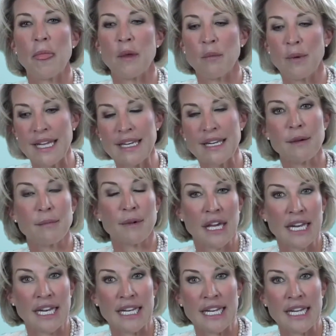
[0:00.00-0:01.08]
We ended up
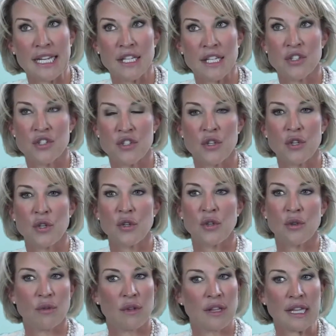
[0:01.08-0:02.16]
getting
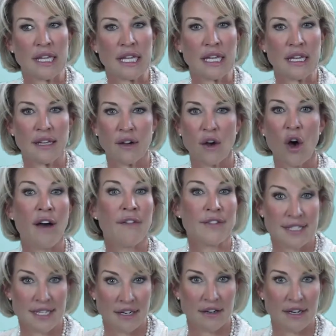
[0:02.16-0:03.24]
into the
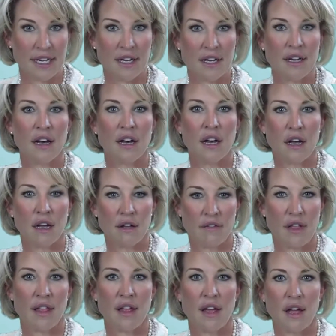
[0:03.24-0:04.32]
office area
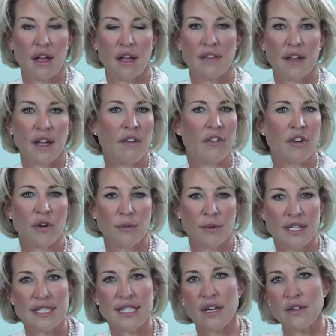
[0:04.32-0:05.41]
of the governor with
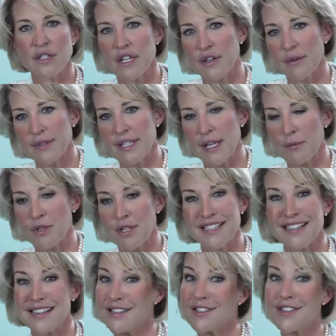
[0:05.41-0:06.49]
the secretary and receptionist.
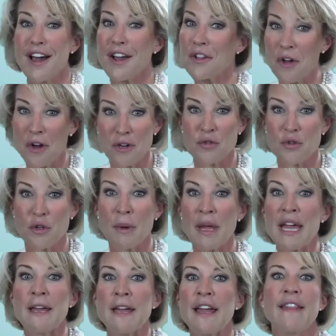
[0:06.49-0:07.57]
It's not a large room,
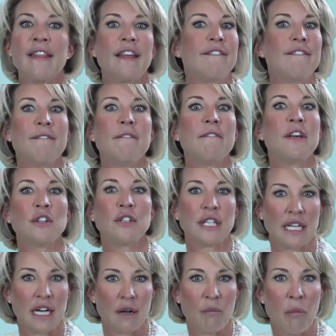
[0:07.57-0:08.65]
and they filled it
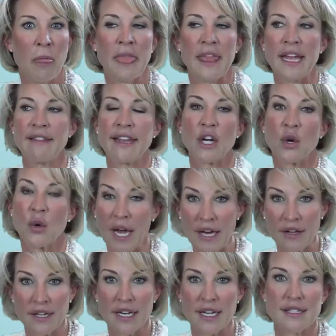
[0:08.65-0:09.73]
up, and they
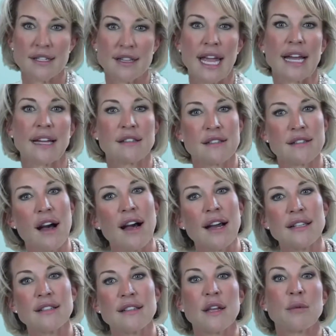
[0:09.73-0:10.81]
crowded us, and they had
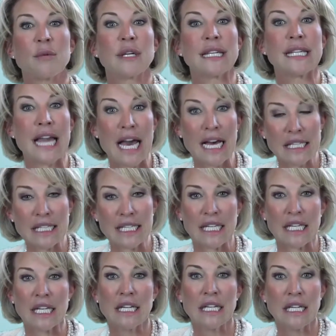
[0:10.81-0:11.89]
signs, and they were yelling